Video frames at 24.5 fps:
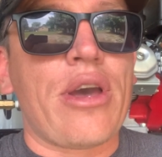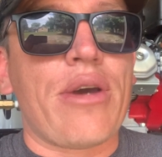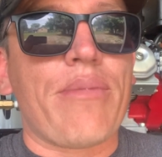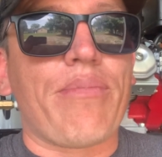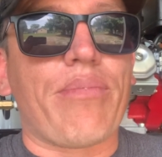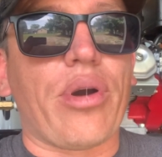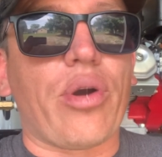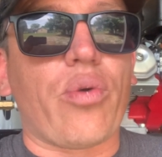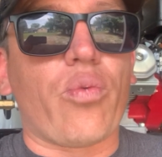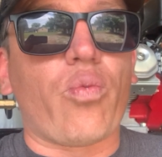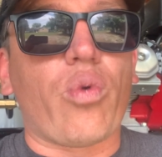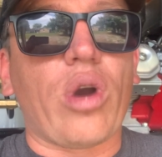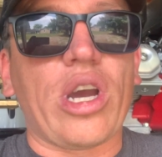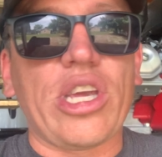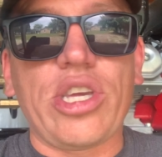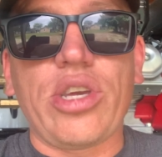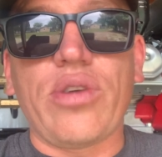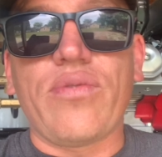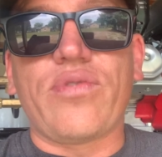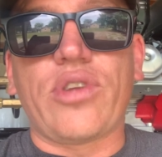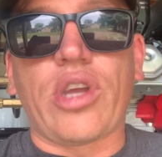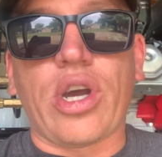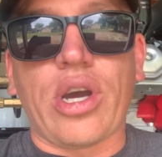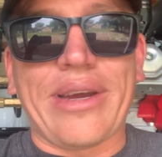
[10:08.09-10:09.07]
But what
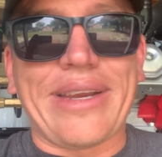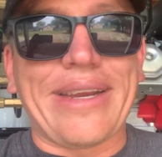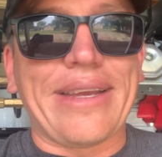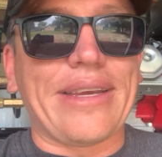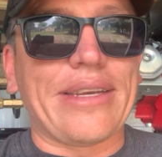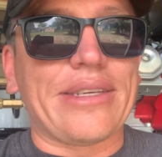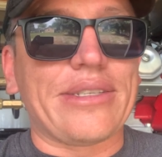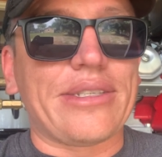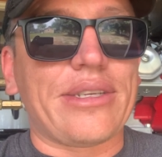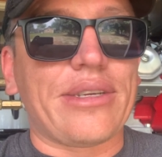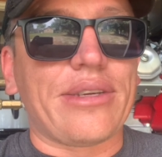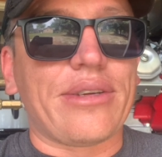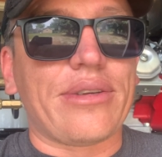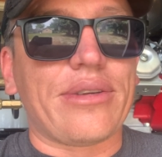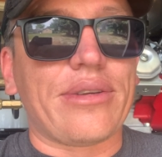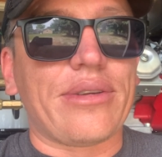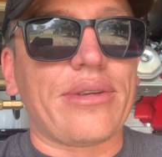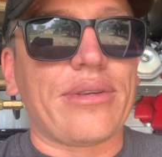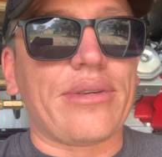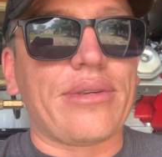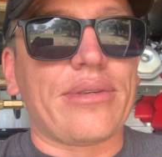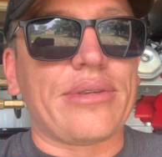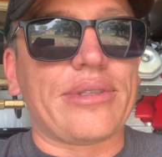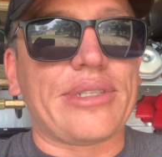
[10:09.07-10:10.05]
you've done is
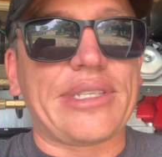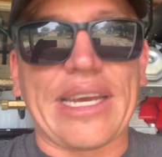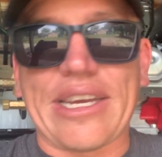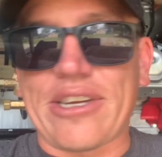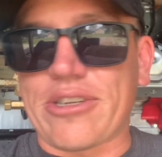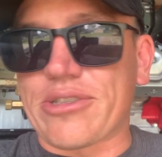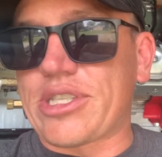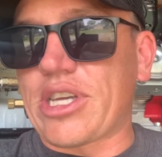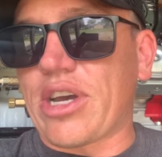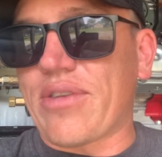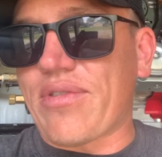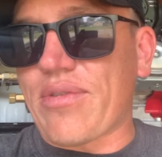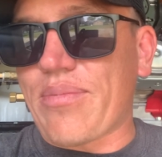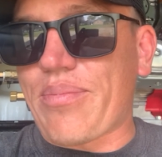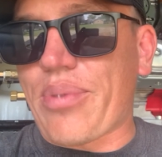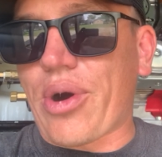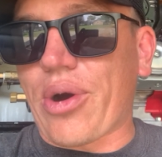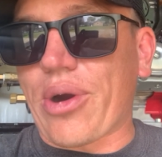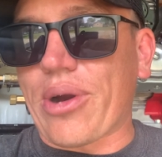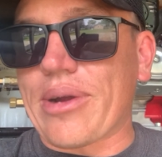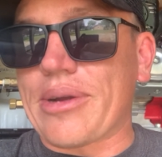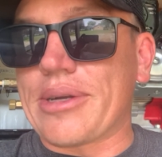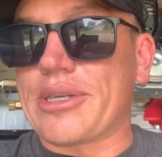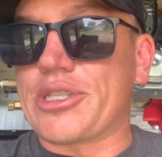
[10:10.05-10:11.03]
set yourself
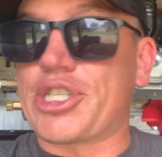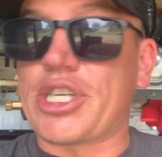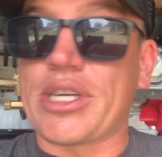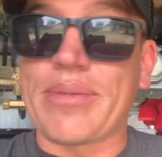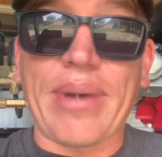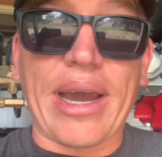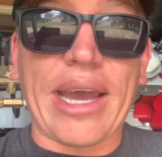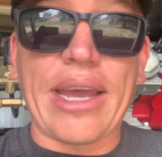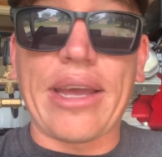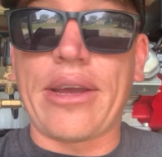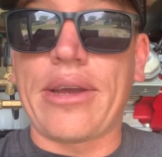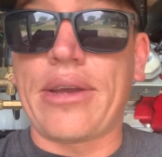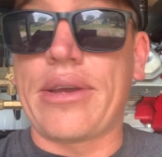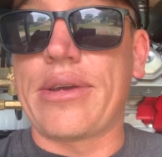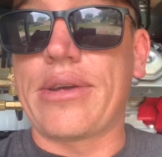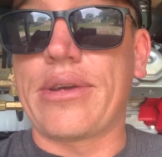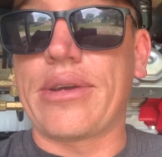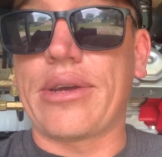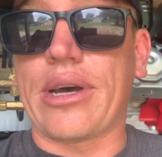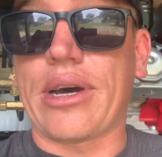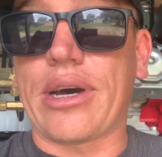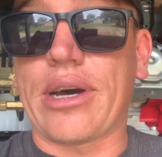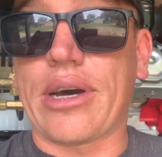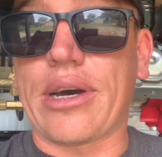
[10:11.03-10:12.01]
apart. She might
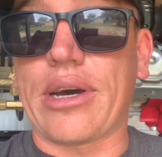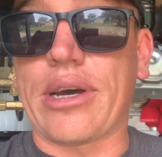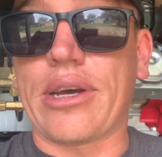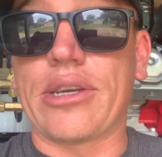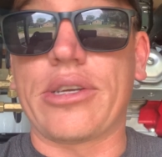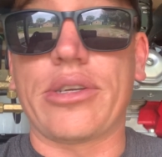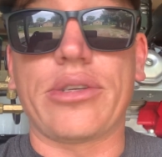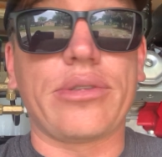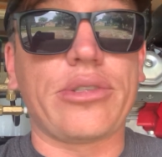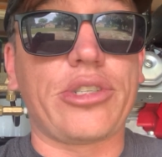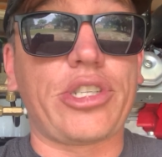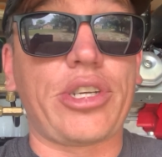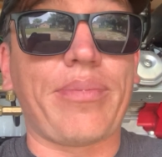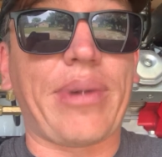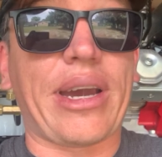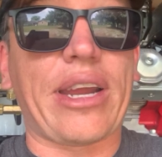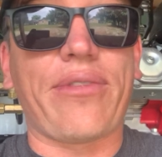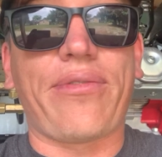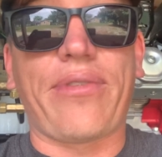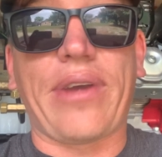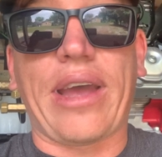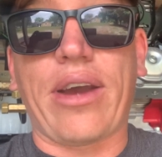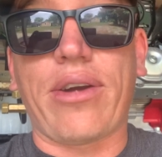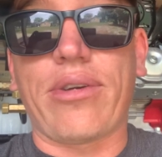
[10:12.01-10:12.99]
uh, she might
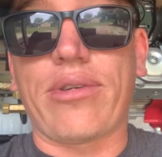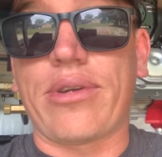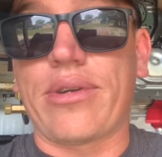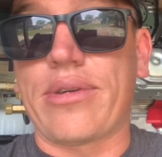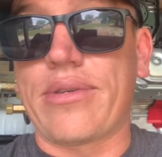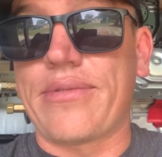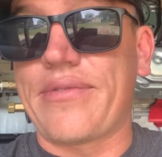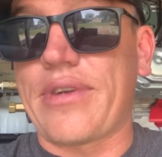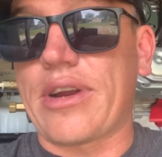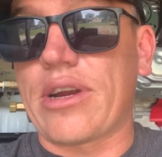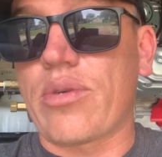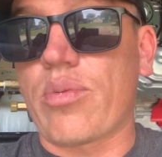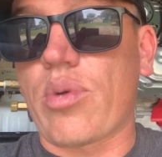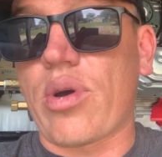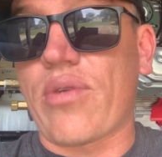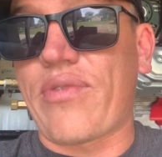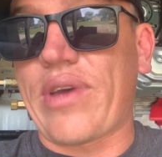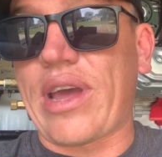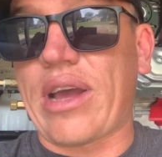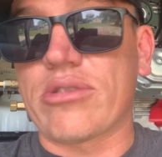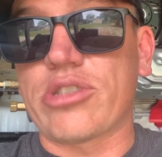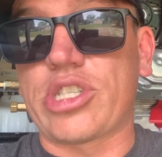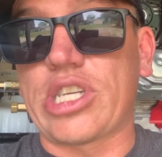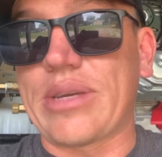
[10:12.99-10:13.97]
have found, very well
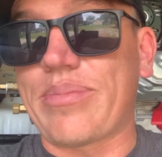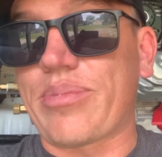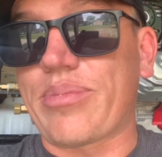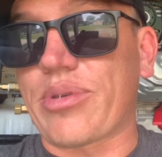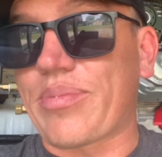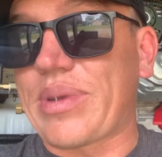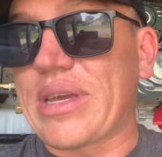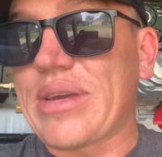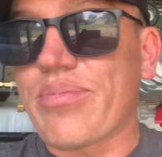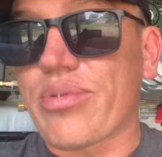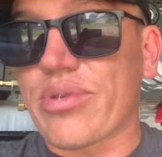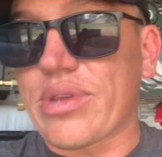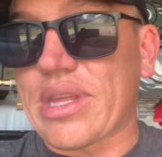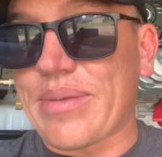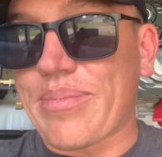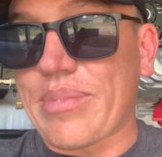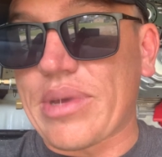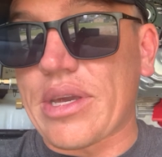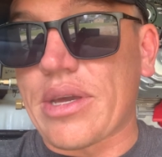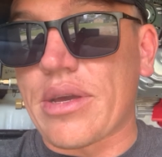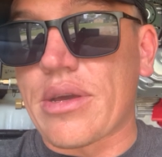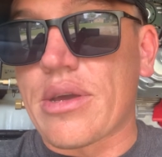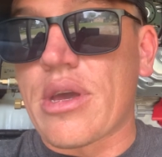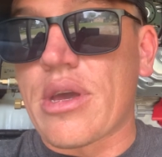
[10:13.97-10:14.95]
found, cheaper people than
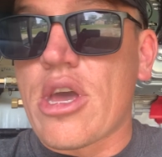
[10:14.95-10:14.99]
me.